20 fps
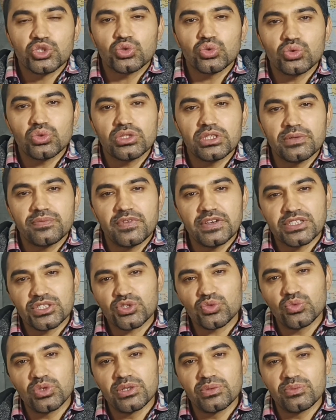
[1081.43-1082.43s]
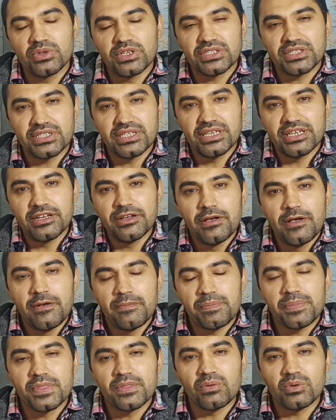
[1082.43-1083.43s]
So the first one was
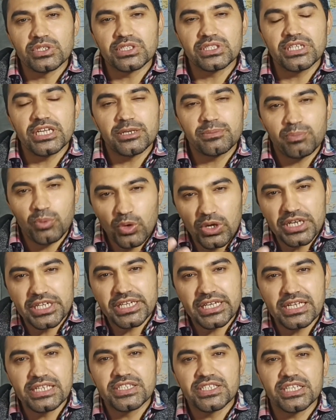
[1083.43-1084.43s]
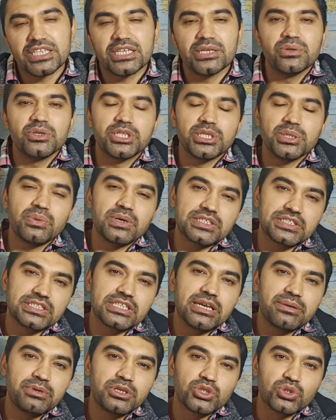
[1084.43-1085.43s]
that political security was
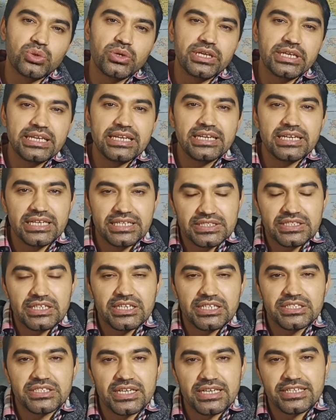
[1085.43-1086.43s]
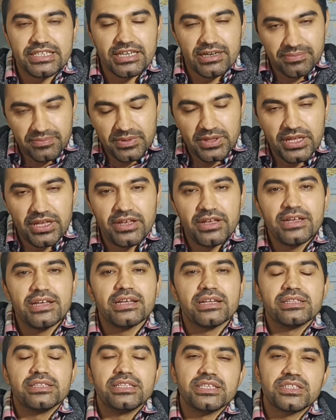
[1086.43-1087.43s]
given to England as a result of
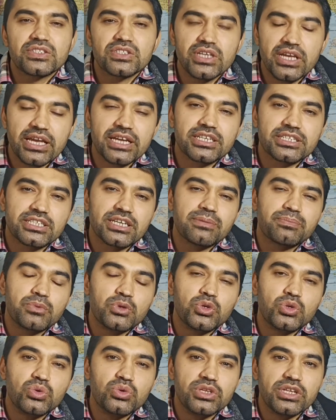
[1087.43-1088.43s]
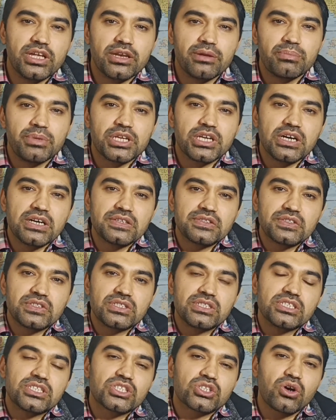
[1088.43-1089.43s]
this act of union, because
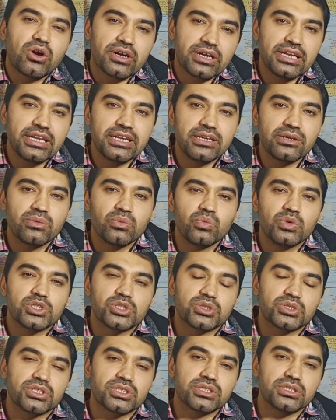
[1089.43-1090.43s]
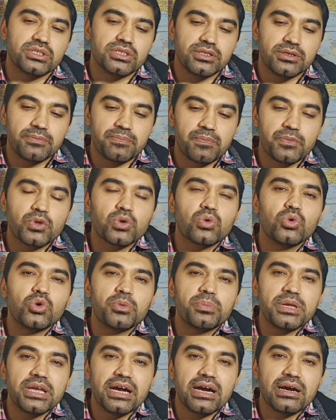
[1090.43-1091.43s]
the Scotland, which
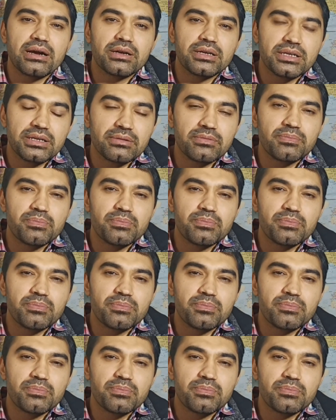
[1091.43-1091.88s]
could be a